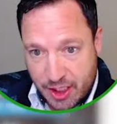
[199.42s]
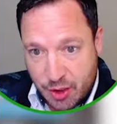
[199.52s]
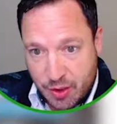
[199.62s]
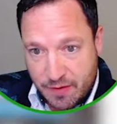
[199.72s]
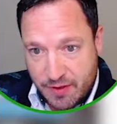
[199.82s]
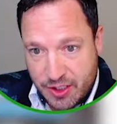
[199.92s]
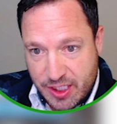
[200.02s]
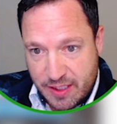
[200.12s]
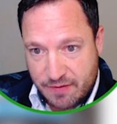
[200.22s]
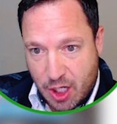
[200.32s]

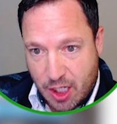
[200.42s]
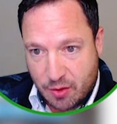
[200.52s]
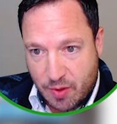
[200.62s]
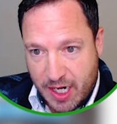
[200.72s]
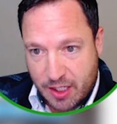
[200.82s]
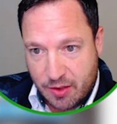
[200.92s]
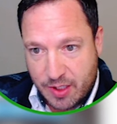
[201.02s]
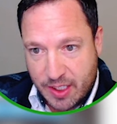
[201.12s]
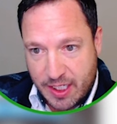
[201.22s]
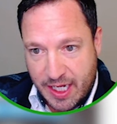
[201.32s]
University of Colorado
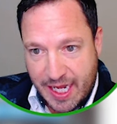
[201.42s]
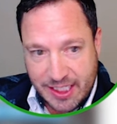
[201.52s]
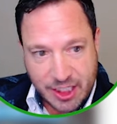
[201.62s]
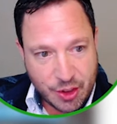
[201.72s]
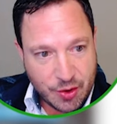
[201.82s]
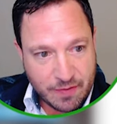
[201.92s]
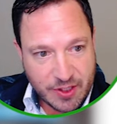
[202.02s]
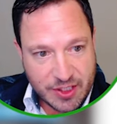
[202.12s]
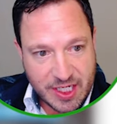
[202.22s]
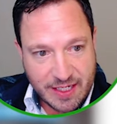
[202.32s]
and the
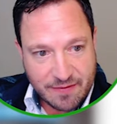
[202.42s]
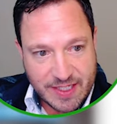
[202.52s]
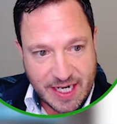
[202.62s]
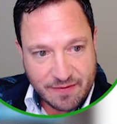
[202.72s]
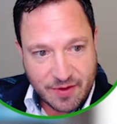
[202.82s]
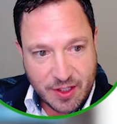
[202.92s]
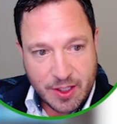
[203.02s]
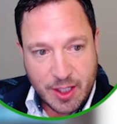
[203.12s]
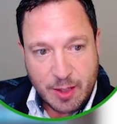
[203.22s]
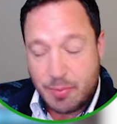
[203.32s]
University of Denver
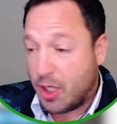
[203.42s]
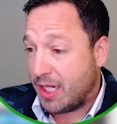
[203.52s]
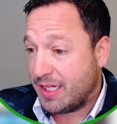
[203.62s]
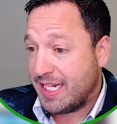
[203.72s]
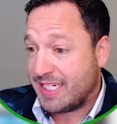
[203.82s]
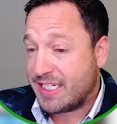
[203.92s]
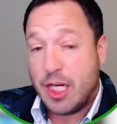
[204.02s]
put on this